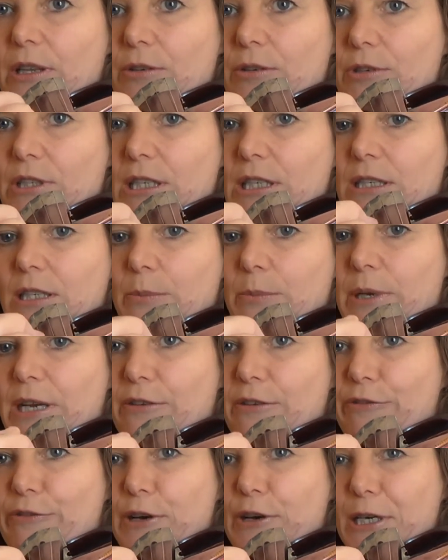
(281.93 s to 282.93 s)
They resist a bit
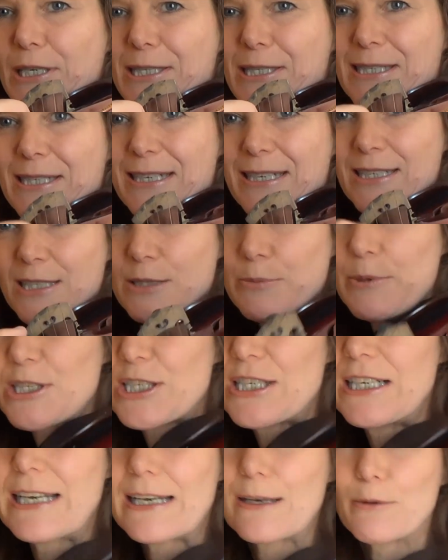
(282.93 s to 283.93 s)
at first,
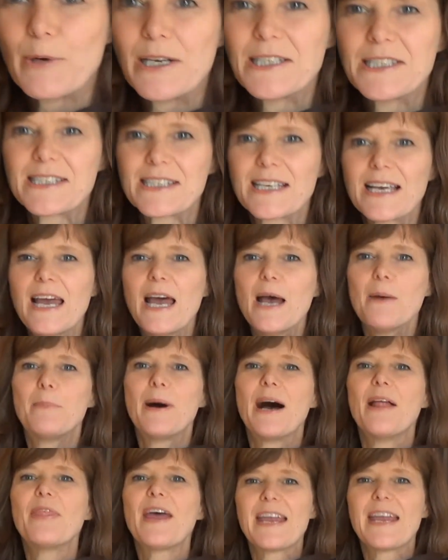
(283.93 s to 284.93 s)
especially little ones,
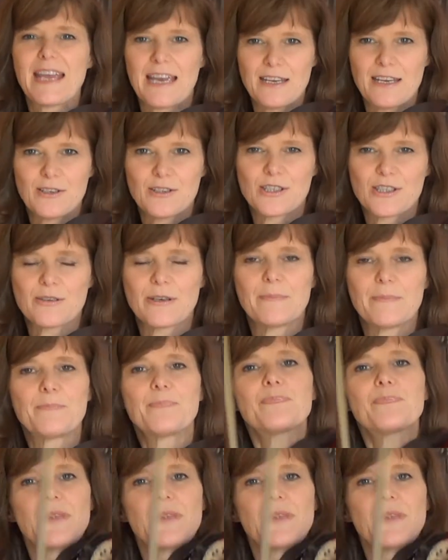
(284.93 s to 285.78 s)
but they get used to it.